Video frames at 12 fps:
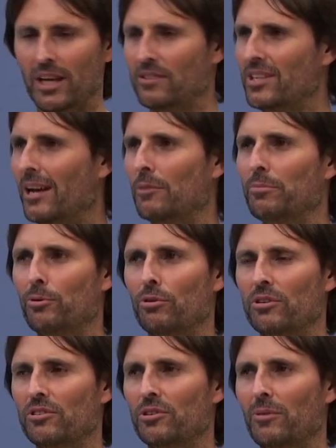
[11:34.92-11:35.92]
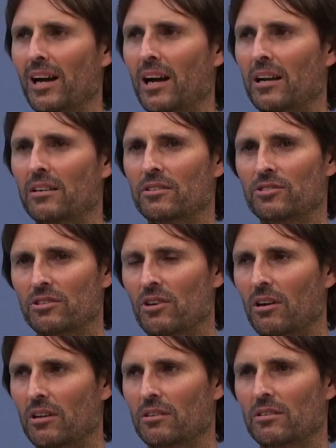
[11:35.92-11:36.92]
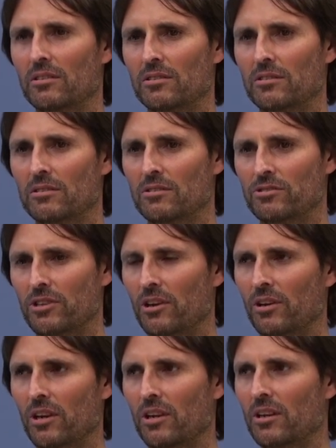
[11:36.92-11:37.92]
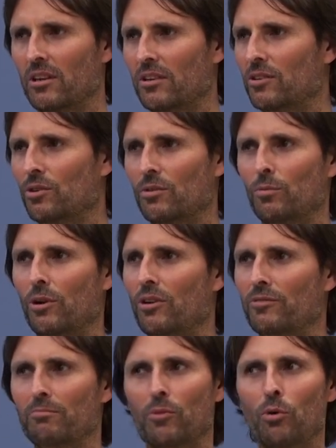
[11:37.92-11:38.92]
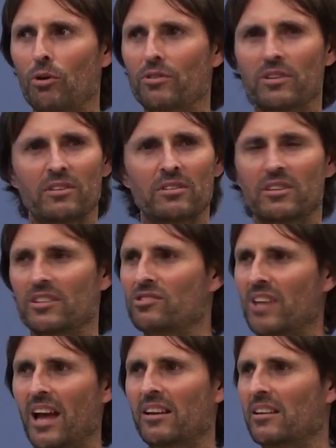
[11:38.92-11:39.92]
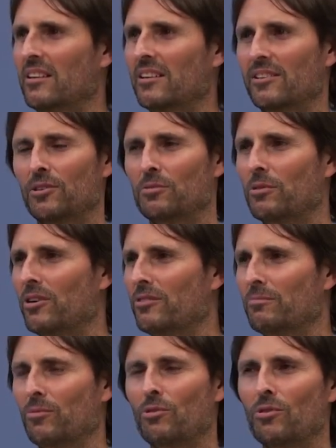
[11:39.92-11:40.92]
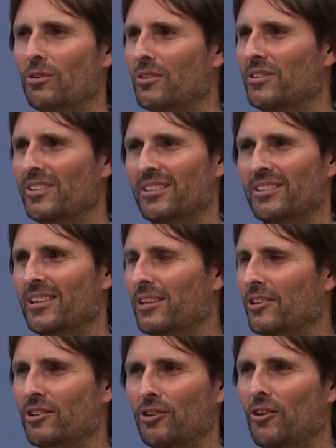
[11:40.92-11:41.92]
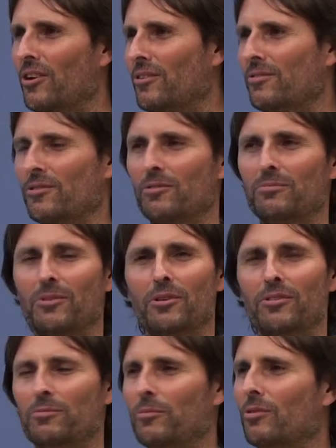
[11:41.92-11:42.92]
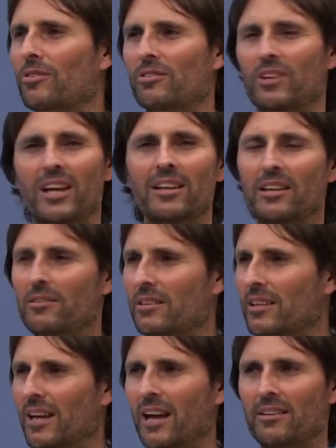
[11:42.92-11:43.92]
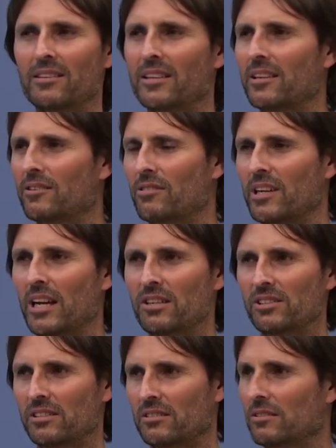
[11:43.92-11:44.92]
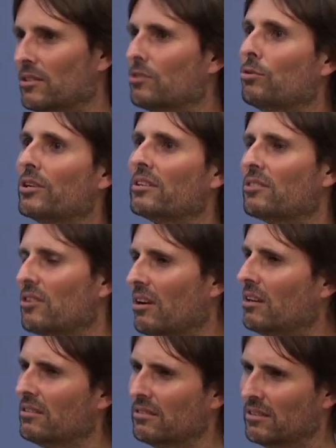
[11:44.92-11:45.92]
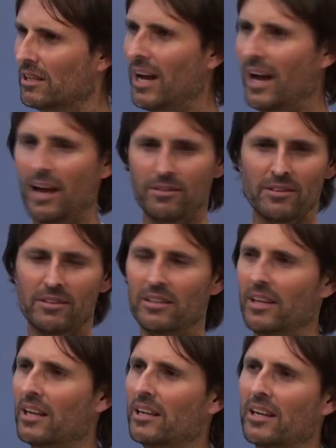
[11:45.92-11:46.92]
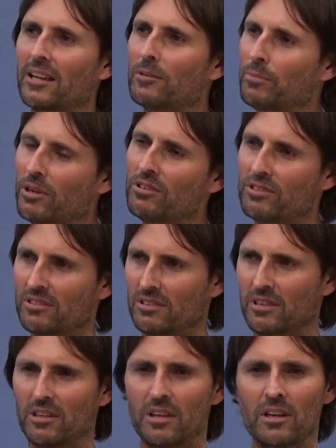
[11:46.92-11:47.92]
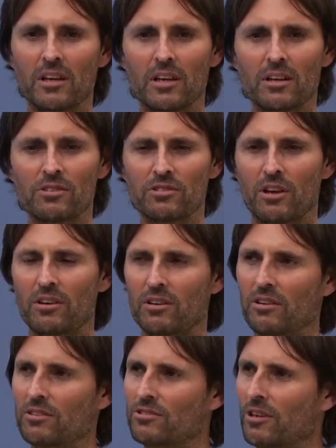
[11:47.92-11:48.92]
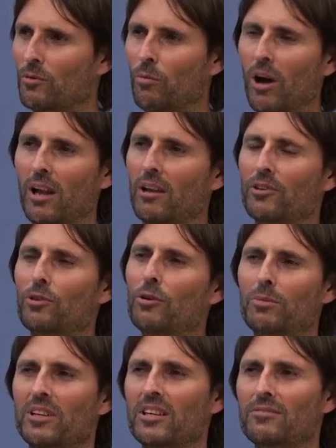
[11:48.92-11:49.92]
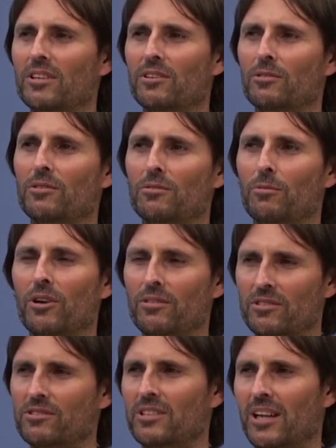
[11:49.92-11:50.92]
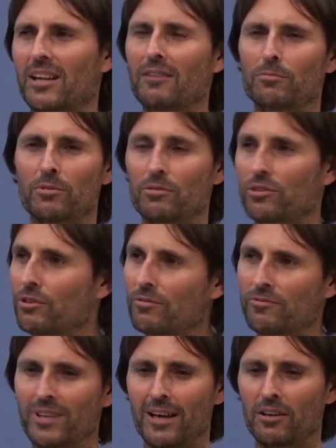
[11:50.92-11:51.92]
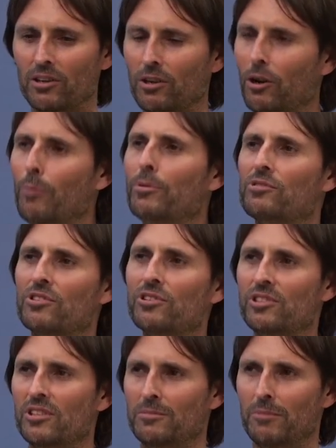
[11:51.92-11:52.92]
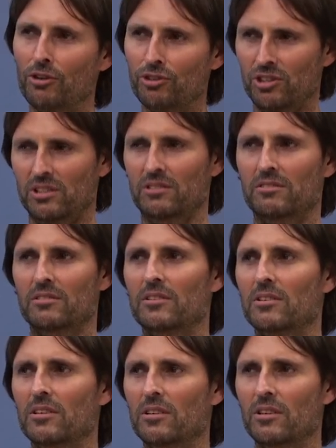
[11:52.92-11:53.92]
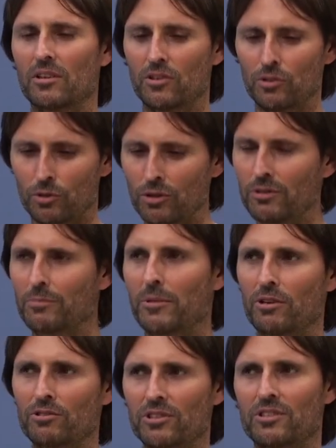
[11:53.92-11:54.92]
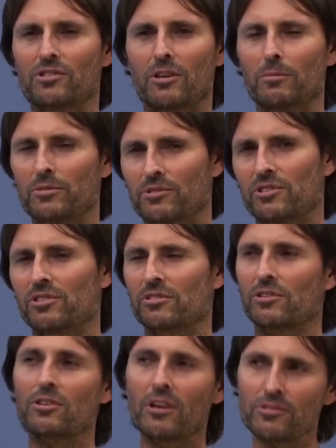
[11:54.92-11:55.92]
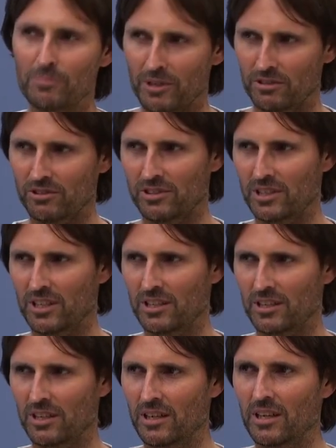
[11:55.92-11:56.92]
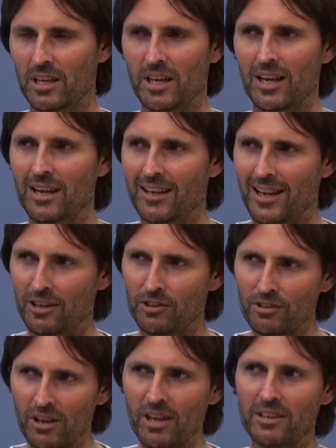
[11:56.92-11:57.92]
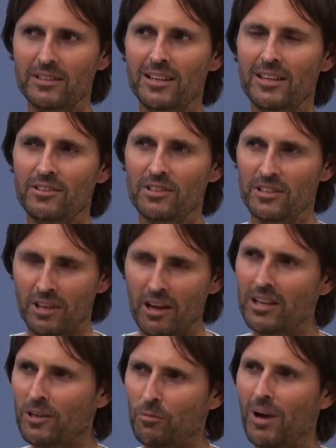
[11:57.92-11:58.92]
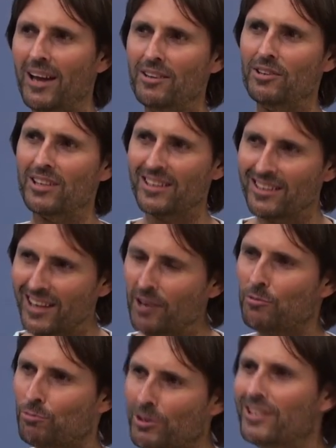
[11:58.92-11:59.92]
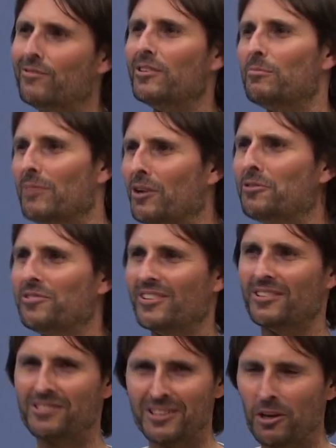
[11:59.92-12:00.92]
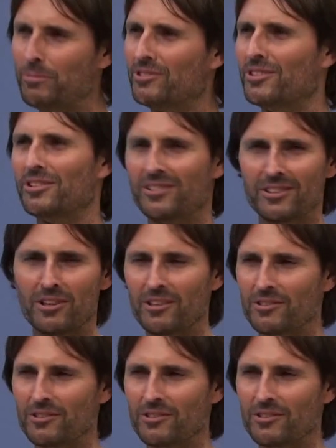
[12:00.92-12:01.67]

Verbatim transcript: That's how important you are to God. So you're worth more than the sun, you're worth more than the earth, you're worth more than any other thing in creation, according to God, other than any other person. Mm-hmm. So while you're believing you're worthless and unlovable, you've now got an opposition emotion. Your emotion is in opposition to God's emotion. Now you're going to need, the only way you can get rid of an emotion that's in opposition to